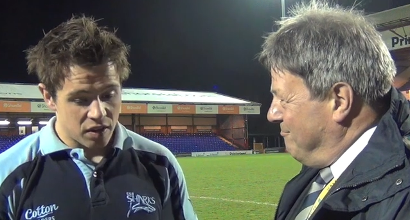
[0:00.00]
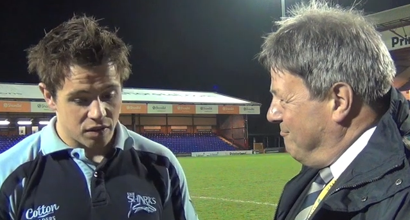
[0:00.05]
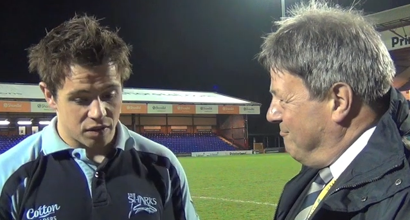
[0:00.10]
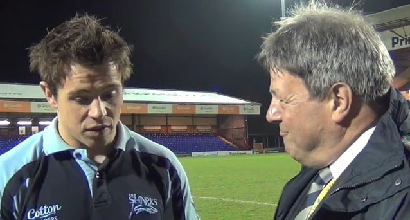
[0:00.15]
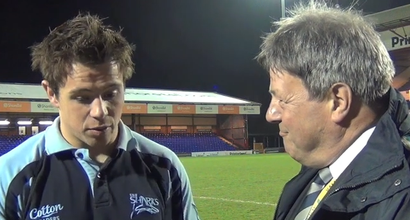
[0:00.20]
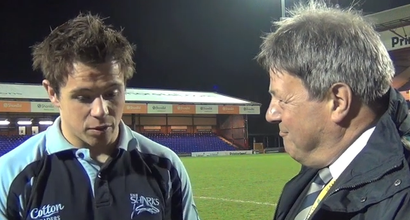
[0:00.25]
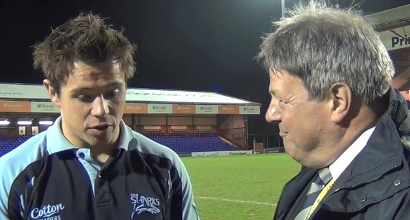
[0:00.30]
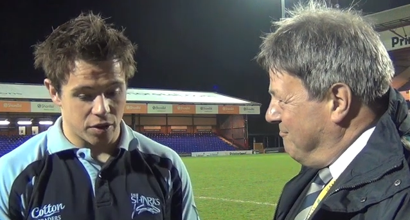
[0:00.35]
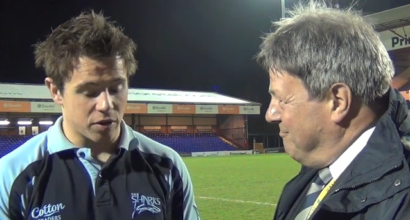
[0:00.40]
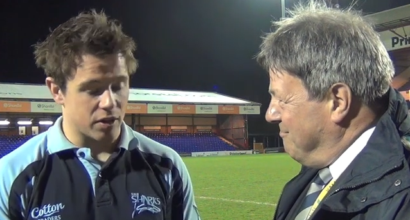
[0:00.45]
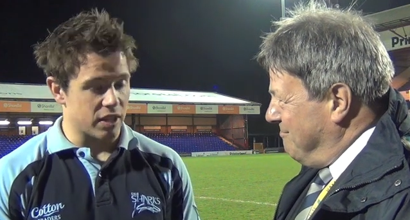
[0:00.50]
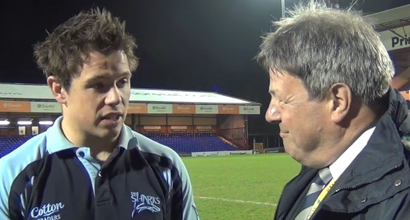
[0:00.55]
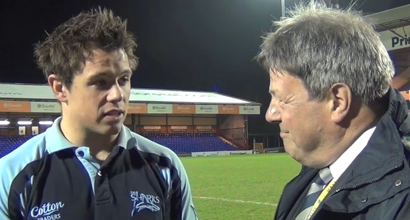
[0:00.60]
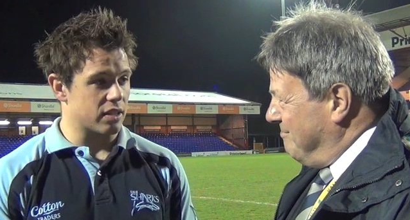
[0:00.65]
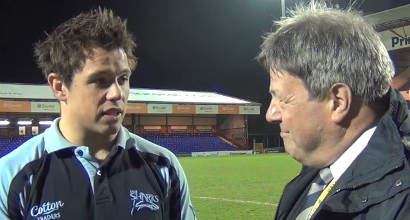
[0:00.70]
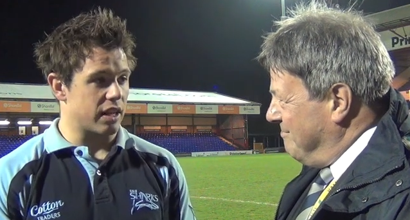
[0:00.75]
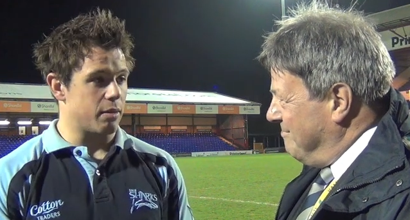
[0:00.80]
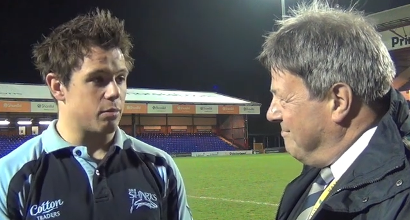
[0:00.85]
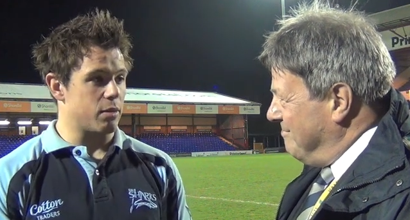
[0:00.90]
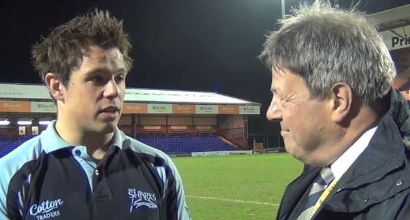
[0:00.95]
Speaker 1: from the Newcastle
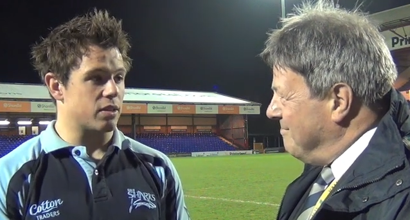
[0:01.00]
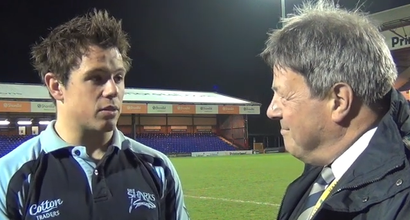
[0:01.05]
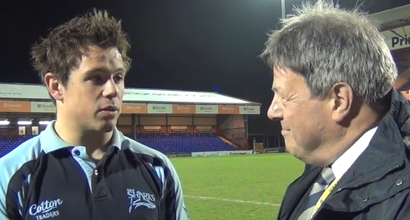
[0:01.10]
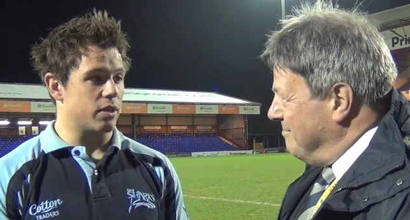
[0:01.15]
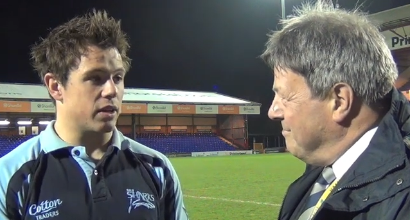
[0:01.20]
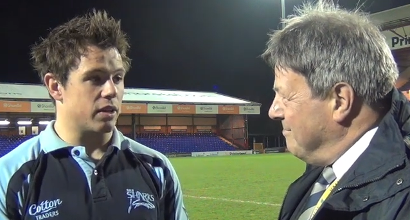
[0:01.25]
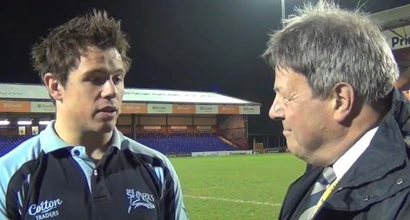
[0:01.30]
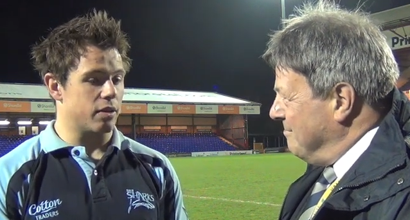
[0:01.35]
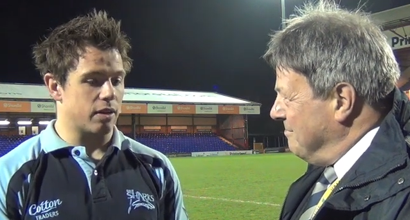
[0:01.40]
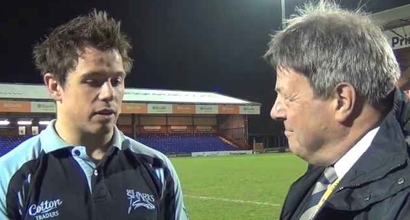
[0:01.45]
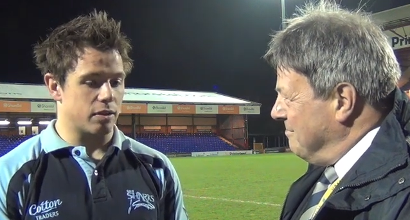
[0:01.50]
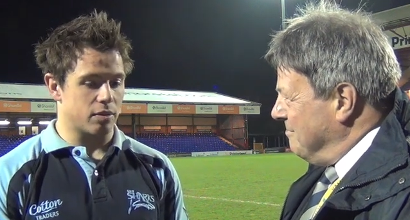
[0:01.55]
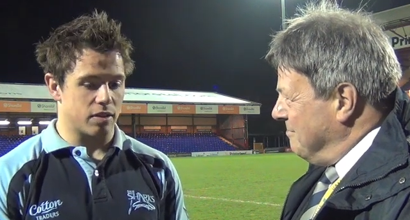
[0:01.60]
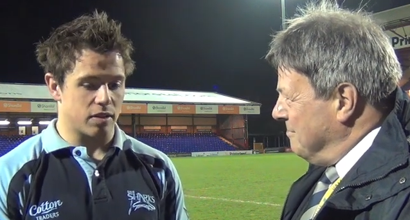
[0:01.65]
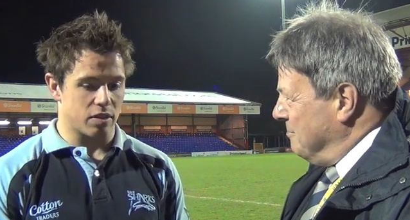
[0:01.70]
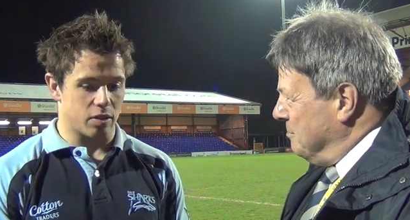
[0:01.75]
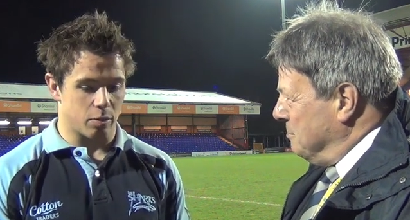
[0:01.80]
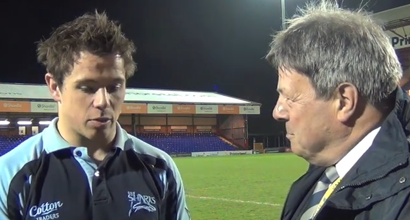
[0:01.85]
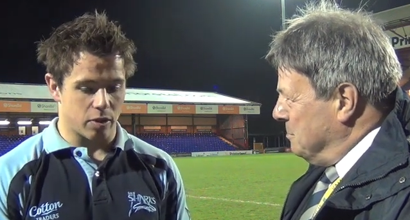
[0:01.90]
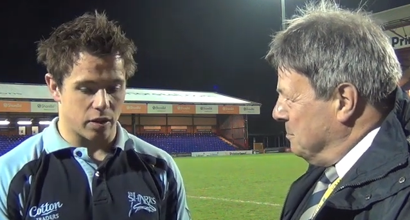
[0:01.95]
game last week. You know, that was
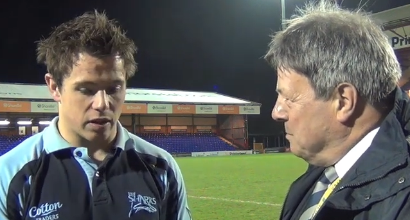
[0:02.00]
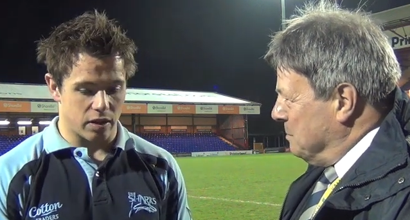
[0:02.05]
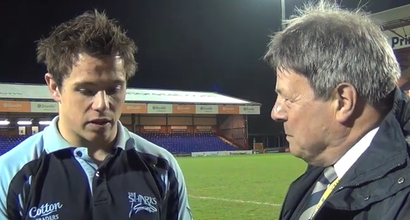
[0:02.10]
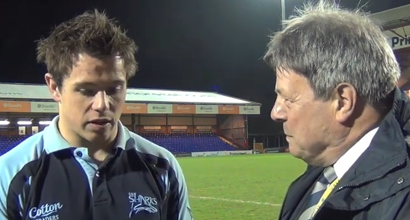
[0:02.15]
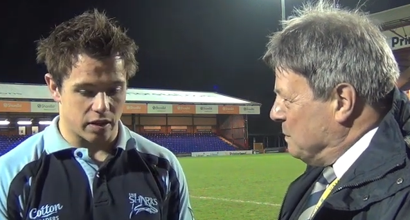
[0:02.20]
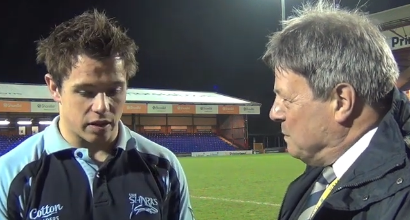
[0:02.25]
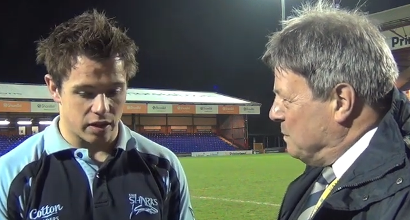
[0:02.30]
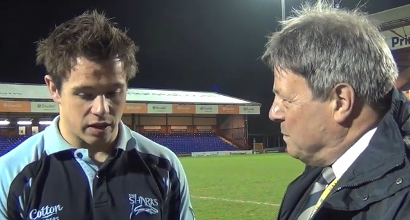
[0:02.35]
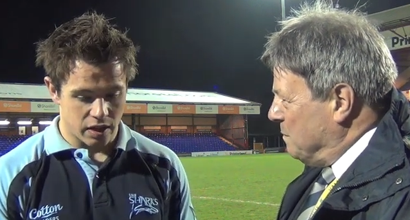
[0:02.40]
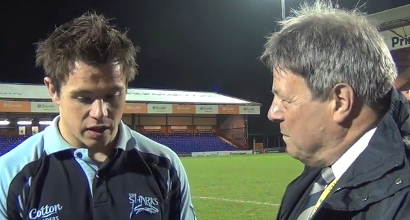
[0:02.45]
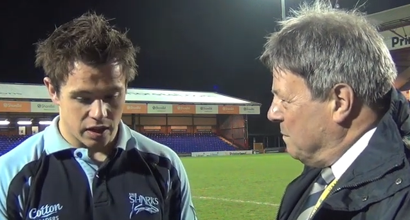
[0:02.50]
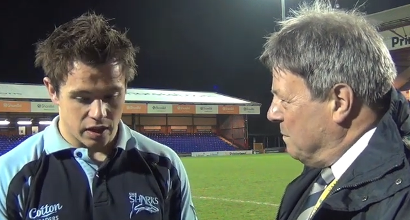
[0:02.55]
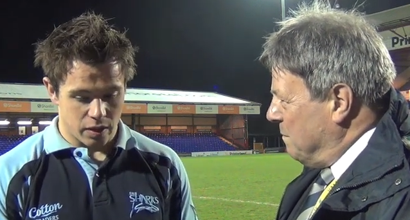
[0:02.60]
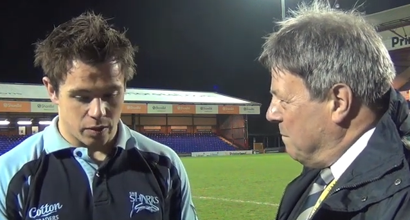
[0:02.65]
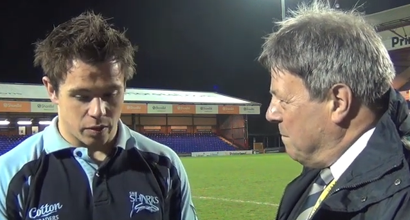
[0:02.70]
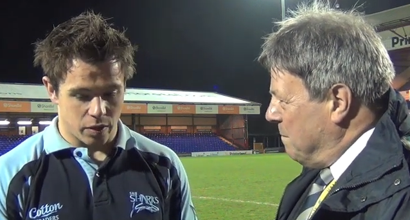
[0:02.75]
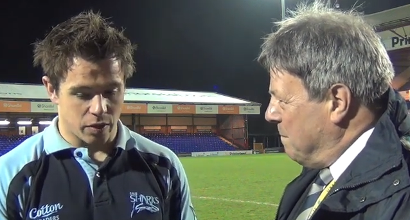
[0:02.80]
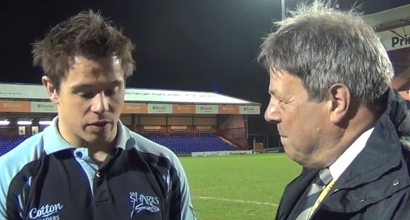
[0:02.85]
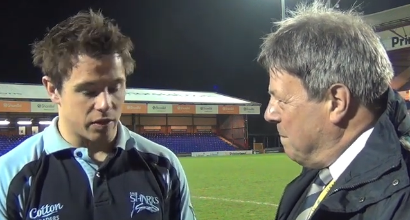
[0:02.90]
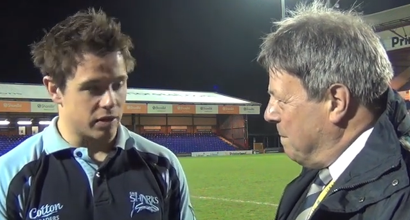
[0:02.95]
disappointing, and we
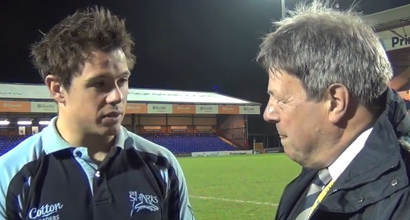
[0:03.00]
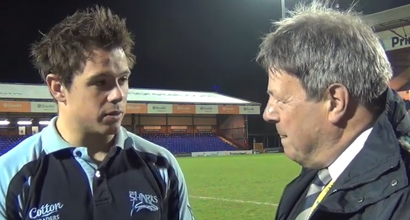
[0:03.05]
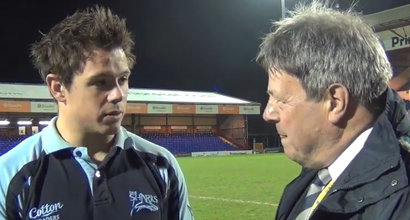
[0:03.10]
owed it